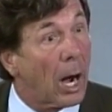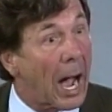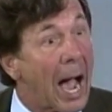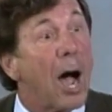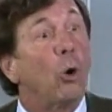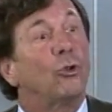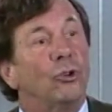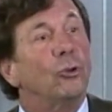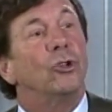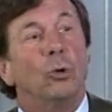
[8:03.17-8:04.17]
How
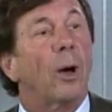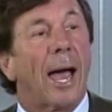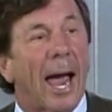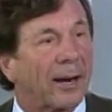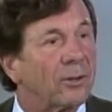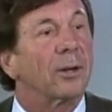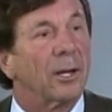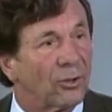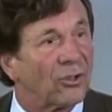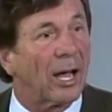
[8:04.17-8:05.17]
do you act
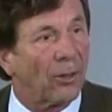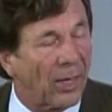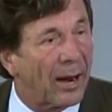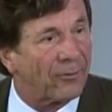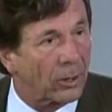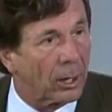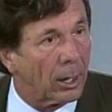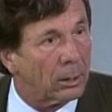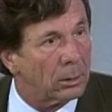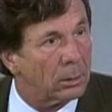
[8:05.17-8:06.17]
in South
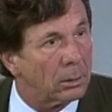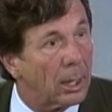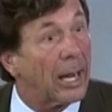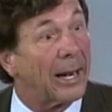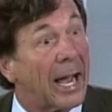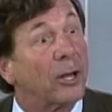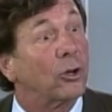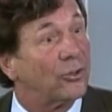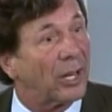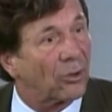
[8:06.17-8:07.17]
Africa? And I
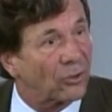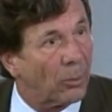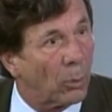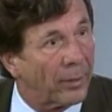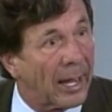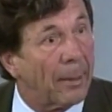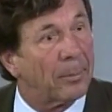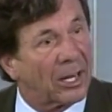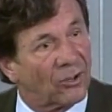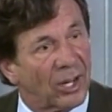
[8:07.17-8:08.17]
could tell someone that
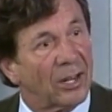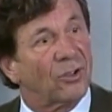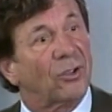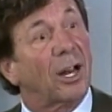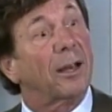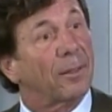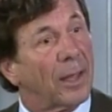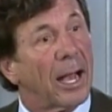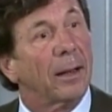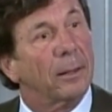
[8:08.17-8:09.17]
because I had studied
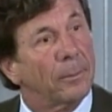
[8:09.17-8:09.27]
that.